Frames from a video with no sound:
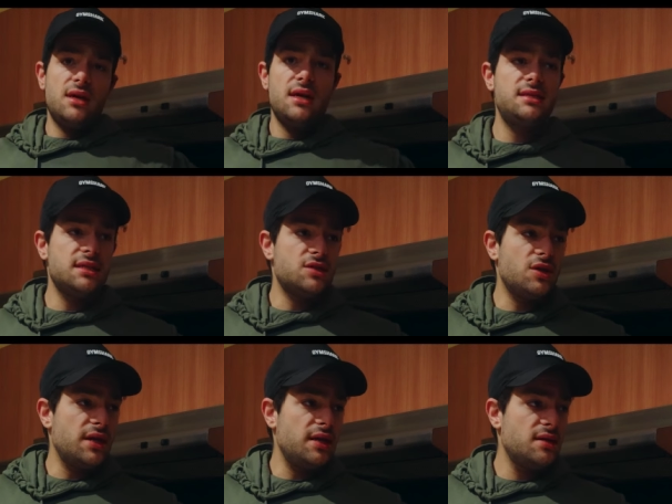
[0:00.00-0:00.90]
It's
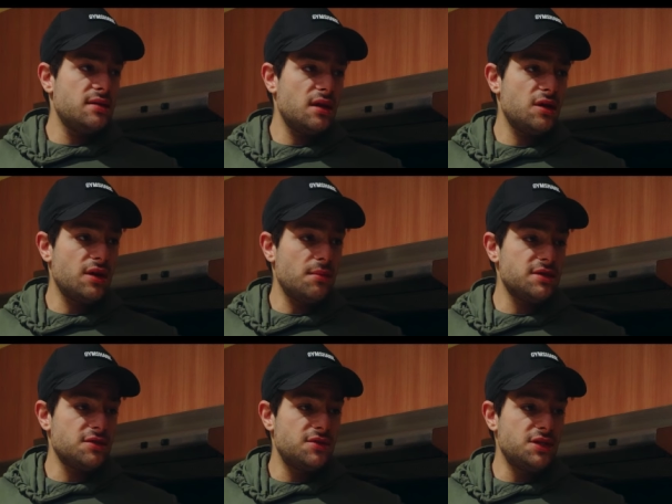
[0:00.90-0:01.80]
6:30. I got to get
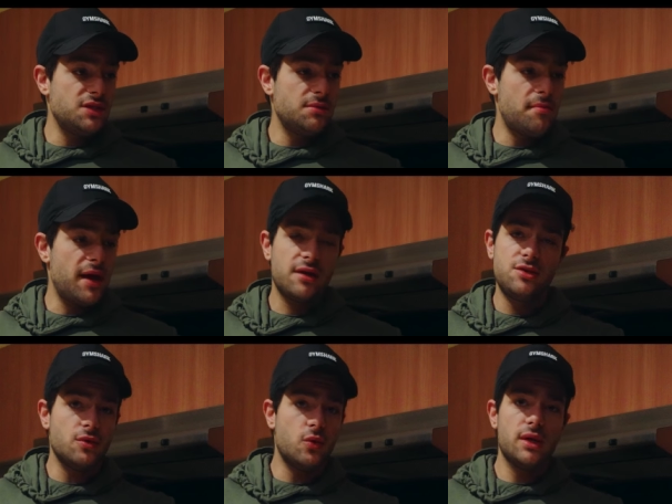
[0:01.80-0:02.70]
myself to the gym and back.
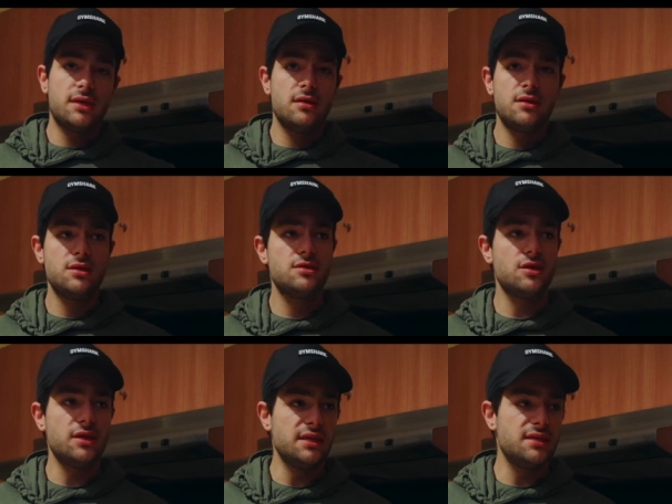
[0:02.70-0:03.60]
Do a quick,
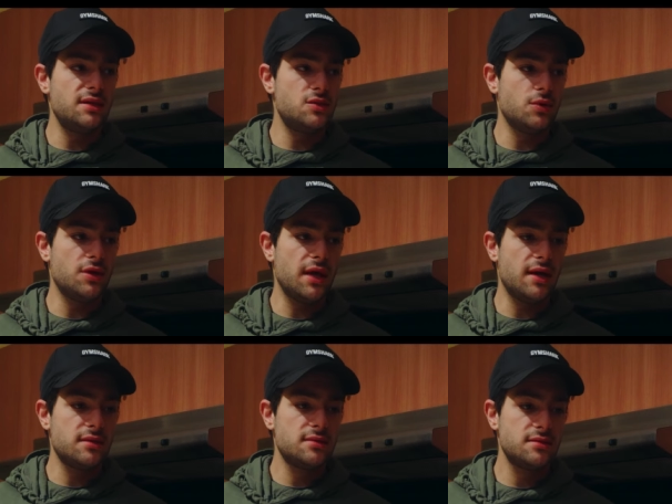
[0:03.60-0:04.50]
solid, intense
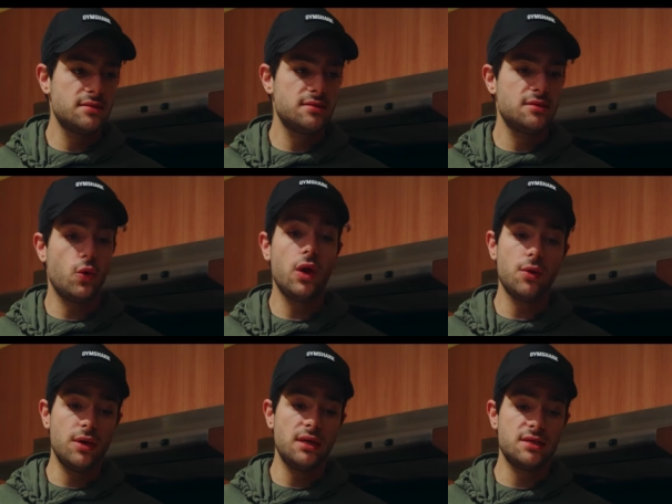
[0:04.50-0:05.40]
workout. The
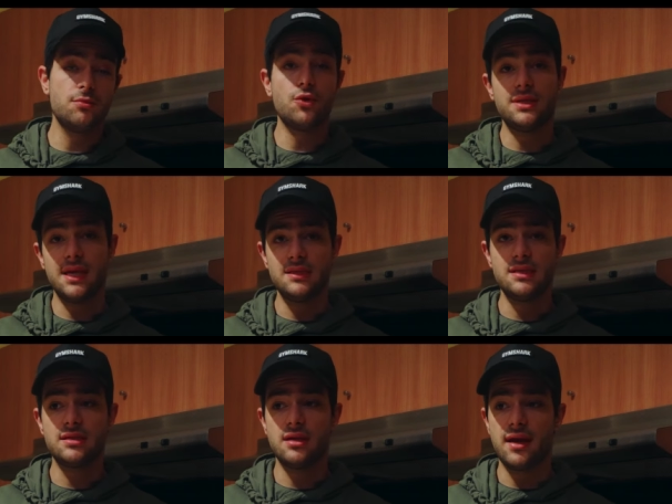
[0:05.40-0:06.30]
quicker it is, the more intense
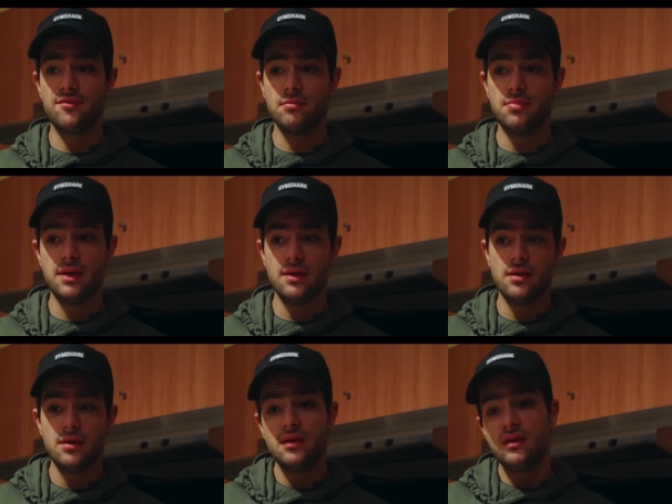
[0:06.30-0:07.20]
it's going to have to be.
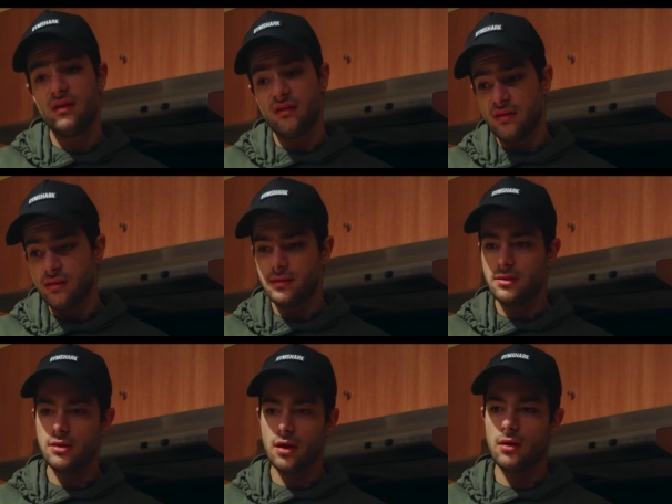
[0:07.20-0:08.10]

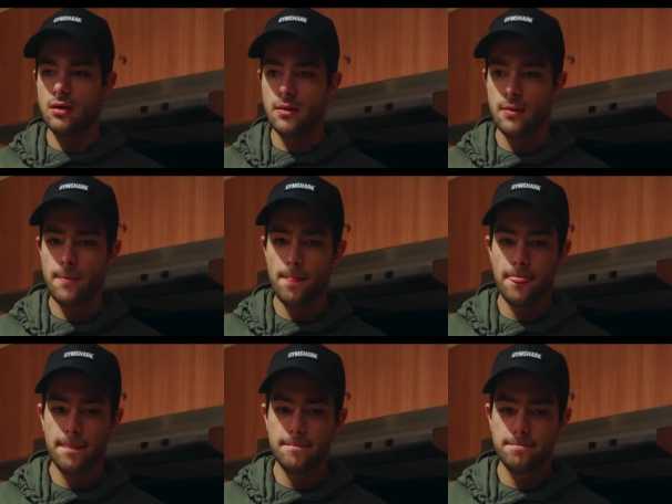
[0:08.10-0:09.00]
So,
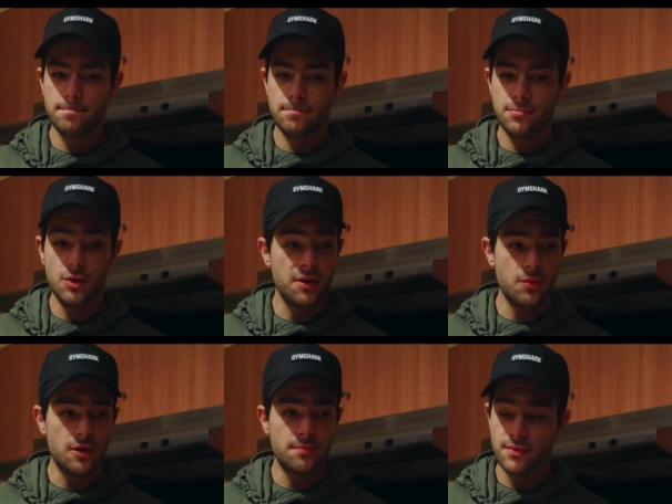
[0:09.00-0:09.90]
no matter
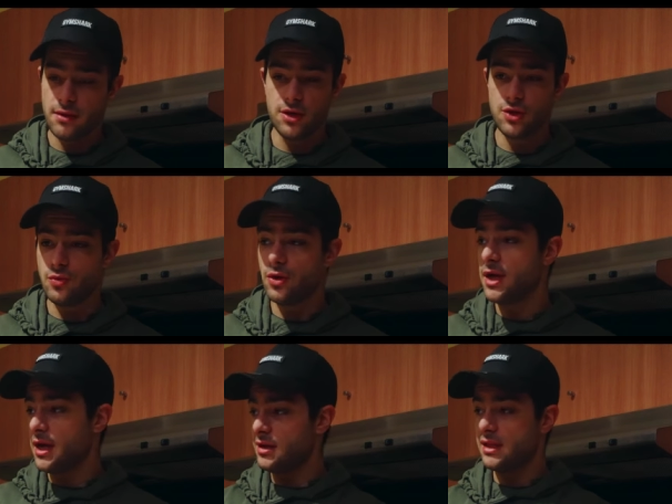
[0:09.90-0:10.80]
what, I'm going to do a
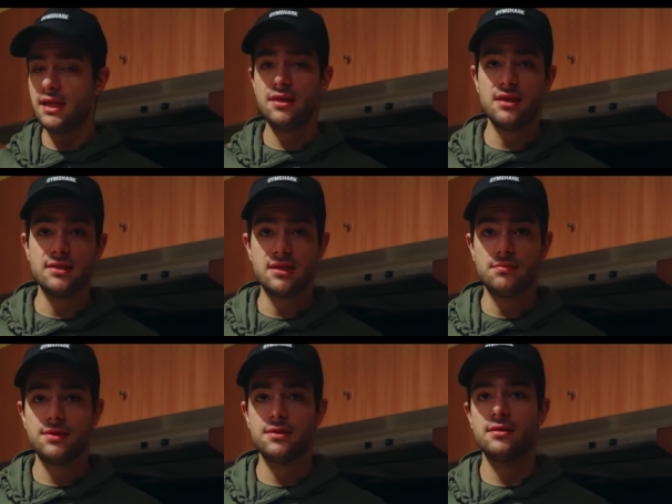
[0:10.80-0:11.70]
workout. I'm going to clean things up,
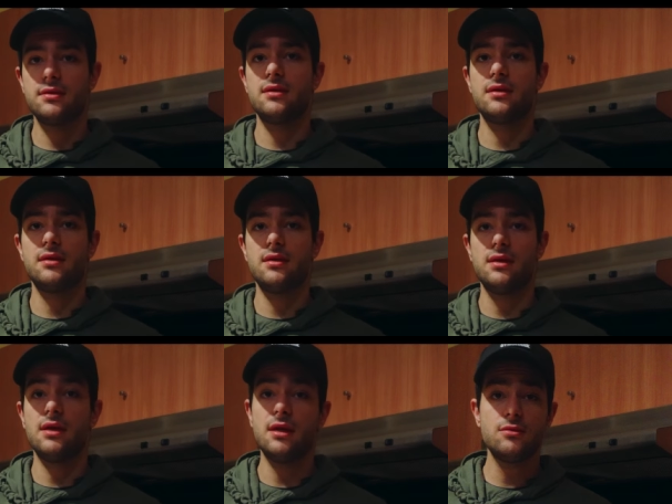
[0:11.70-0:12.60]

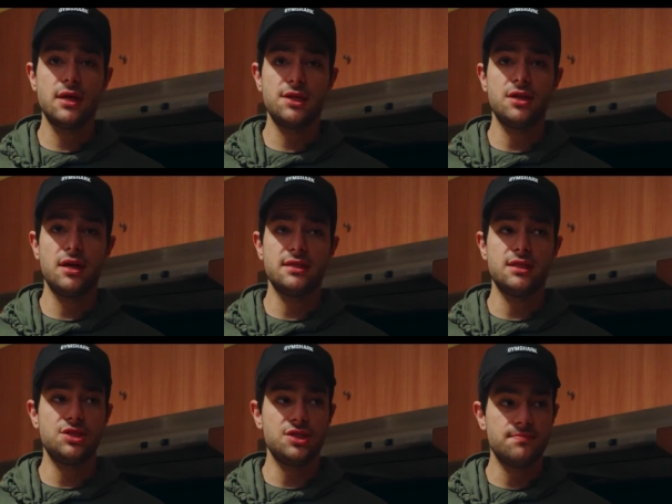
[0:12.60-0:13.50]
and I will catch you guys at
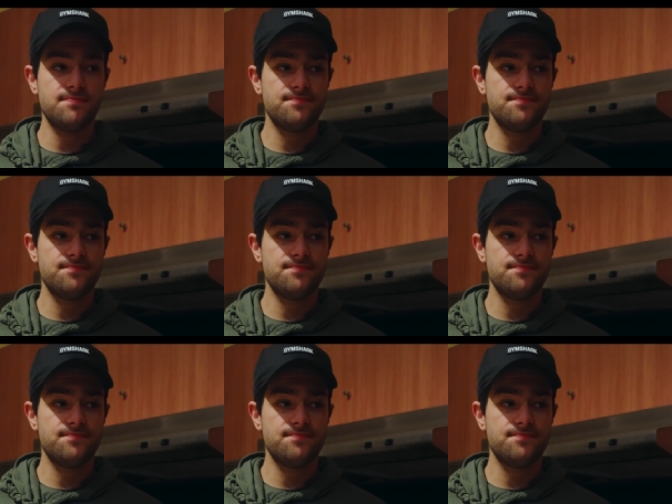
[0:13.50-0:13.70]
the gym.